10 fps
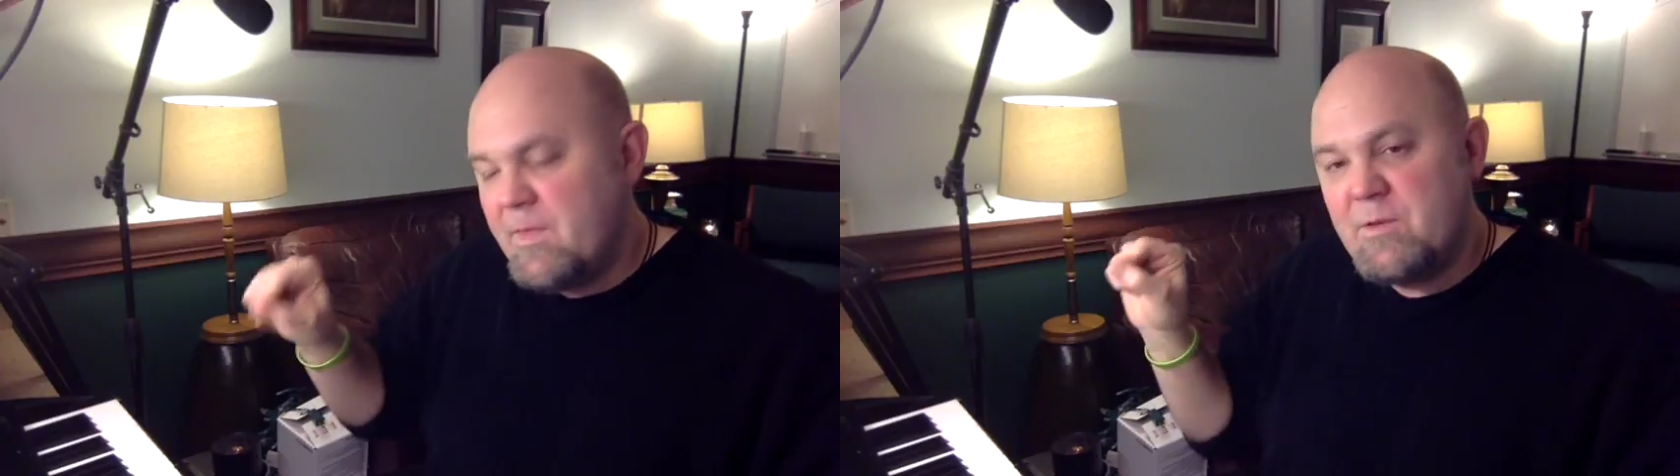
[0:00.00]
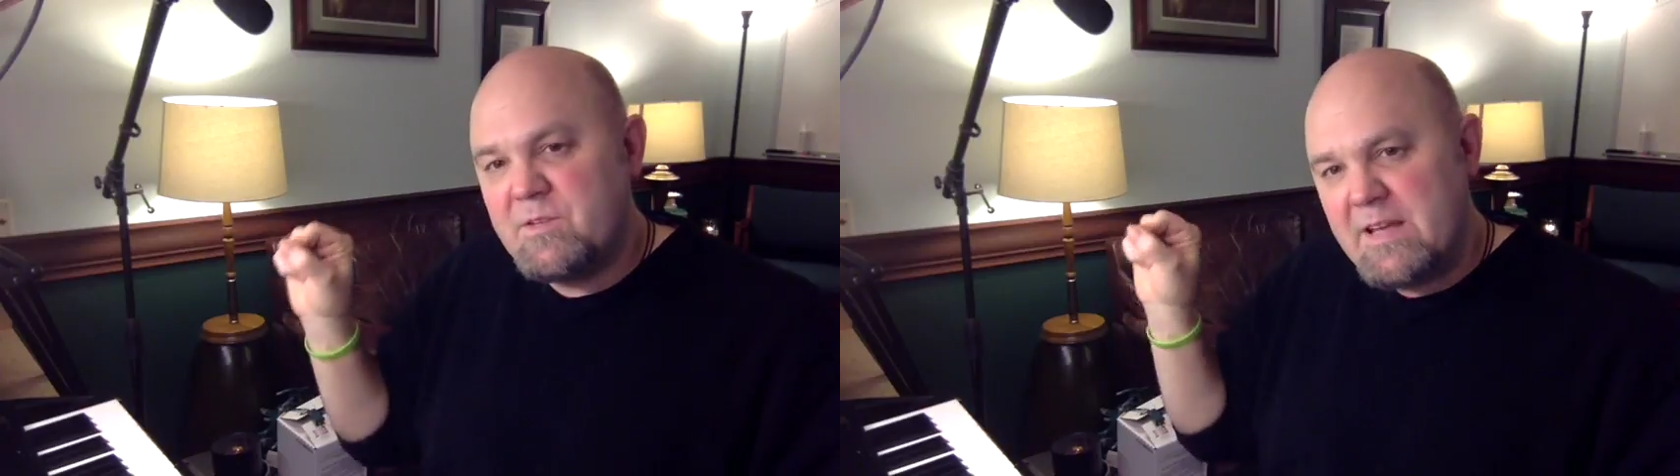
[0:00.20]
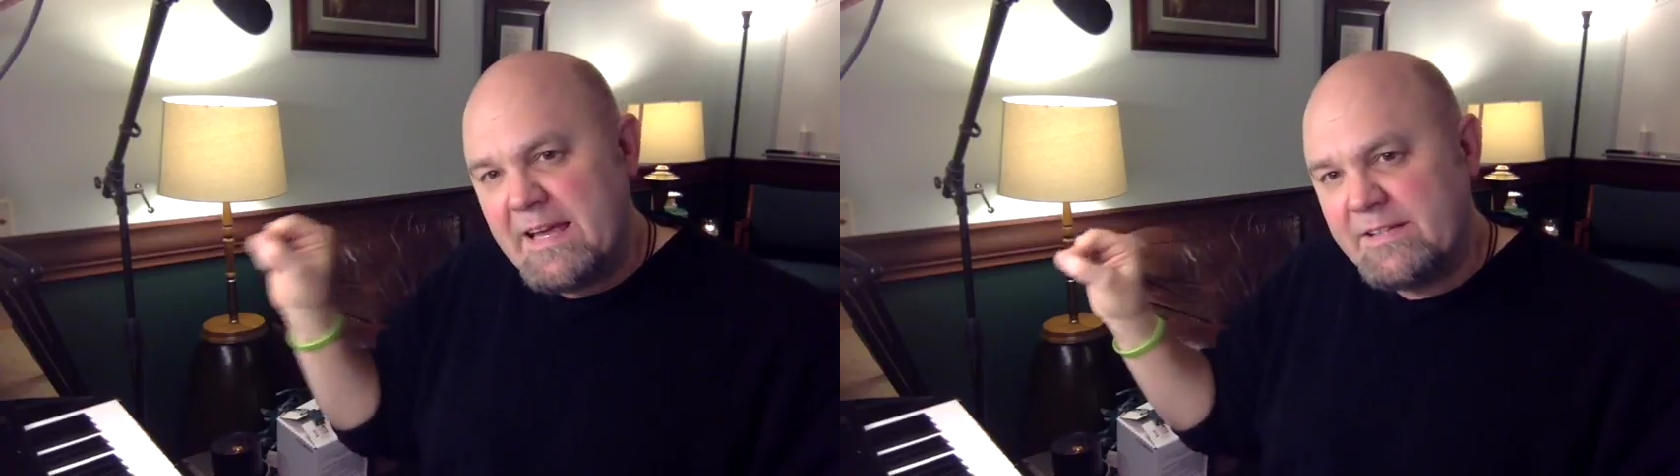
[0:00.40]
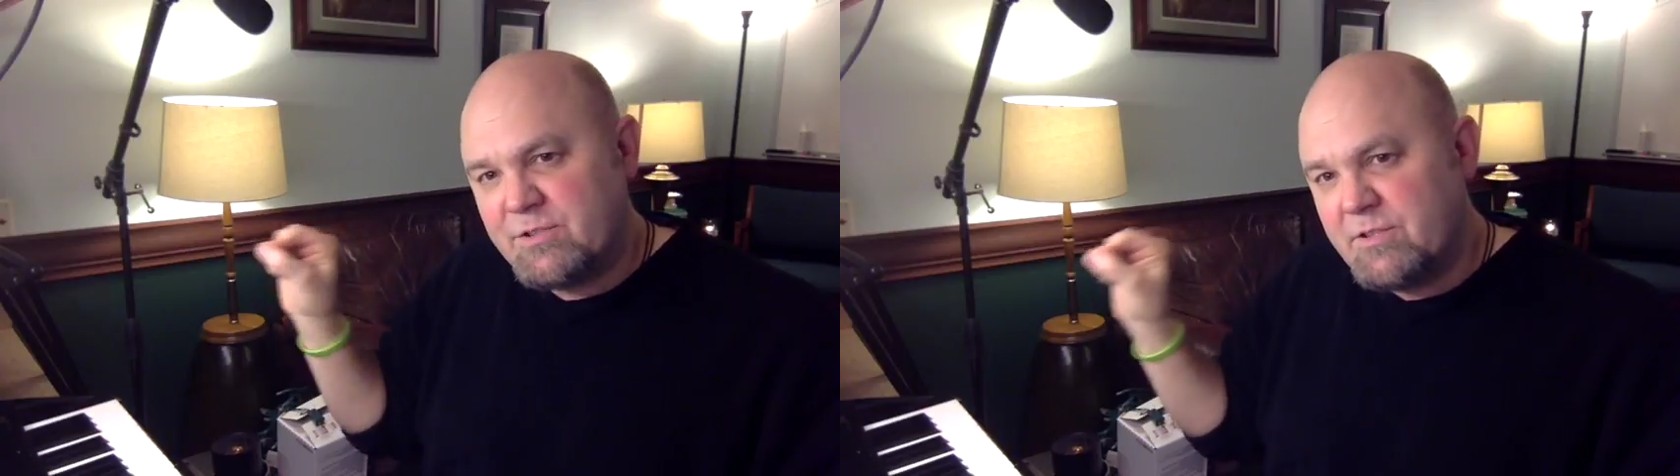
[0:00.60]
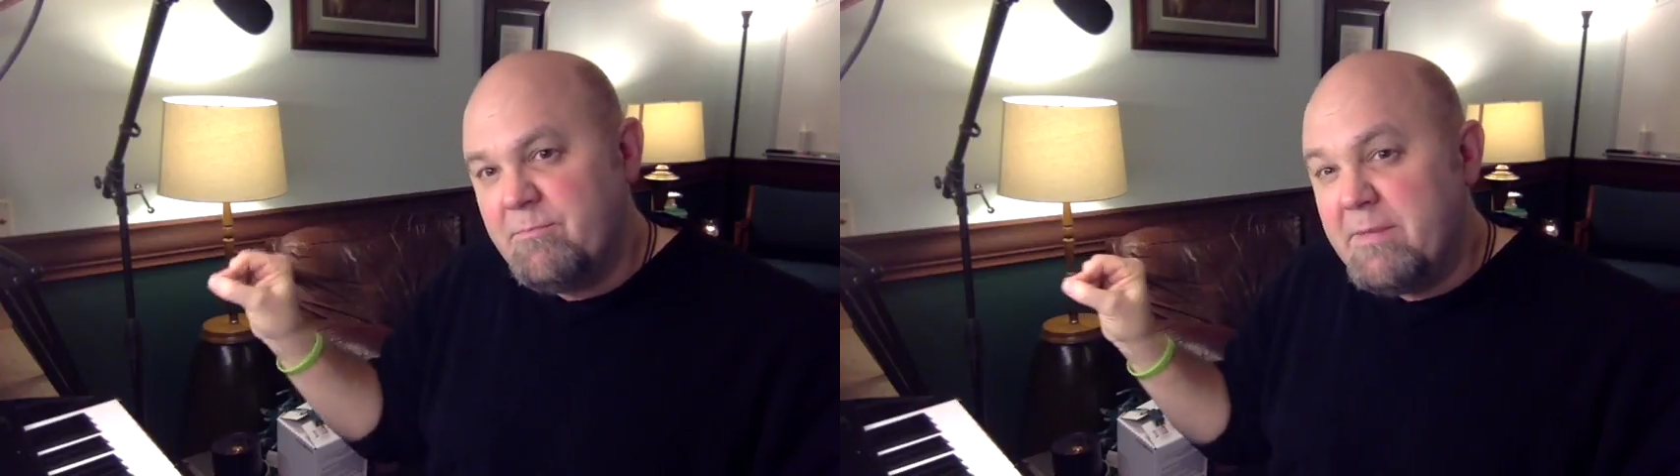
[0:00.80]
there's an
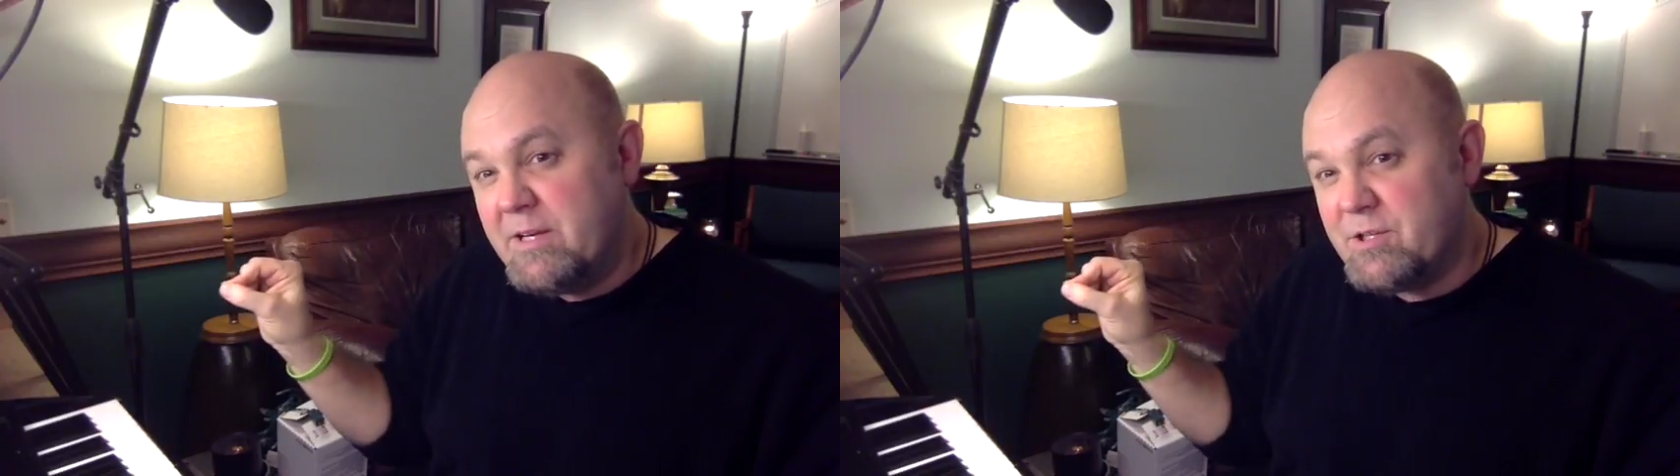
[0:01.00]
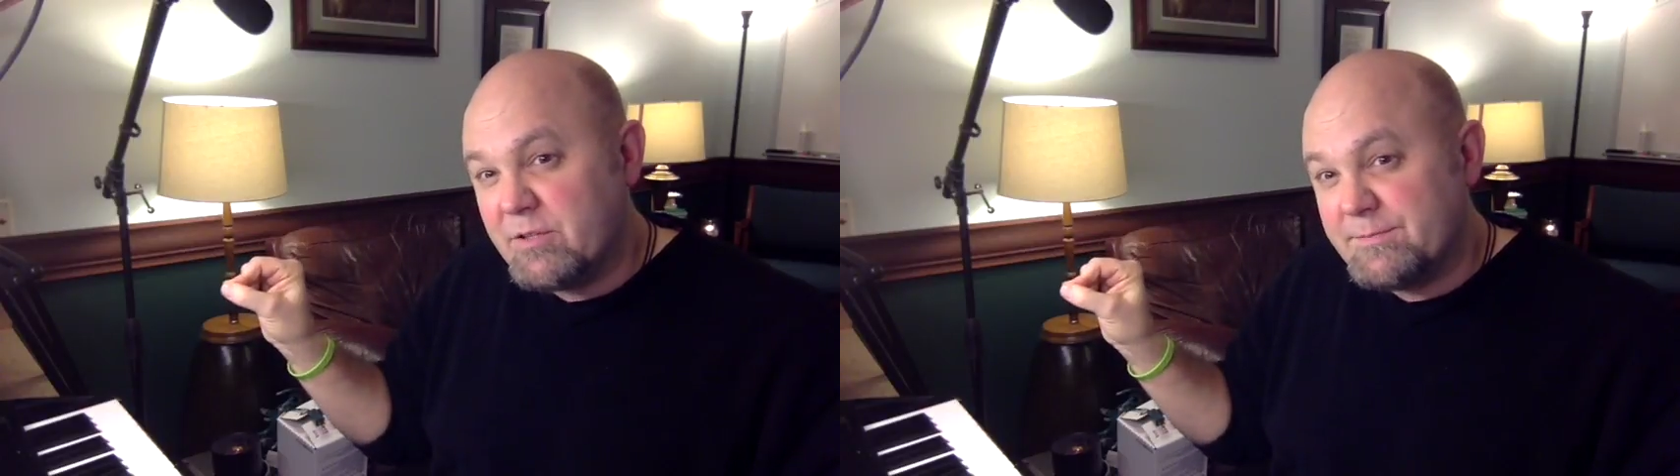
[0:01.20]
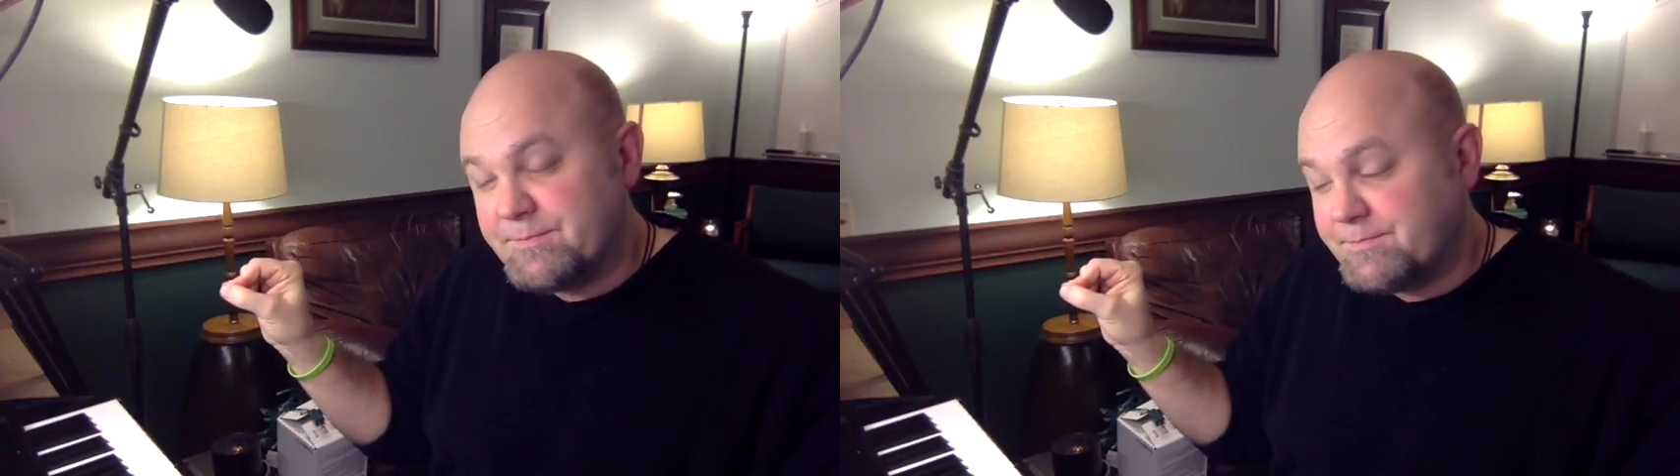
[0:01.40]
extra measure.